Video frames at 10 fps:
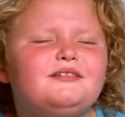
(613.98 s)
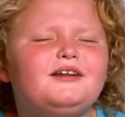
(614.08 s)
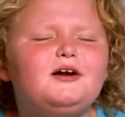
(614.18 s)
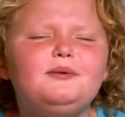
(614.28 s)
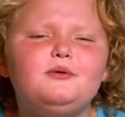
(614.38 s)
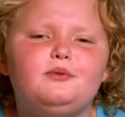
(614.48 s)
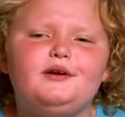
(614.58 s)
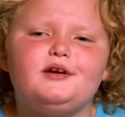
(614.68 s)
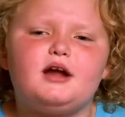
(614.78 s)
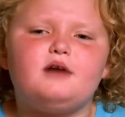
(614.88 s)
That would be
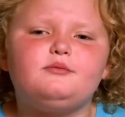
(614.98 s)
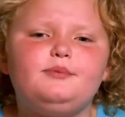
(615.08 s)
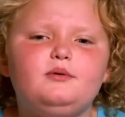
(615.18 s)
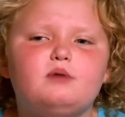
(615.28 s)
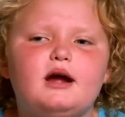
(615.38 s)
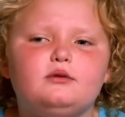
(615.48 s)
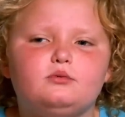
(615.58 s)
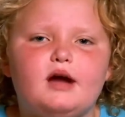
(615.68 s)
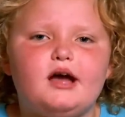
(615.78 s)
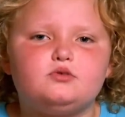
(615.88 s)
weird. I would be riding
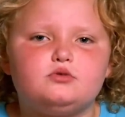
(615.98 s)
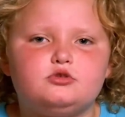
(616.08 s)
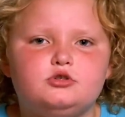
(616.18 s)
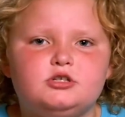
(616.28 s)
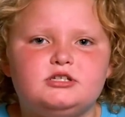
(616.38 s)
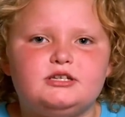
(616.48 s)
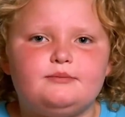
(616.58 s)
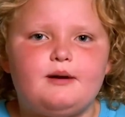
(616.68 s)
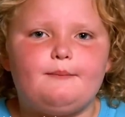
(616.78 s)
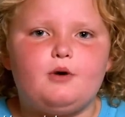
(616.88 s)
around with just in
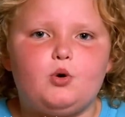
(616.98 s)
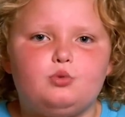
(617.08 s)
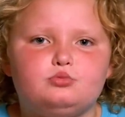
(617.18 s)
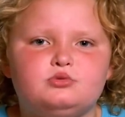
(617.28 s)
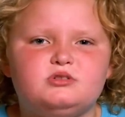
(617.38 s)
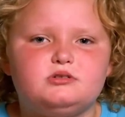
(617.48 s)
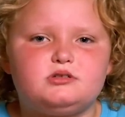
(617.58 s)
my bones.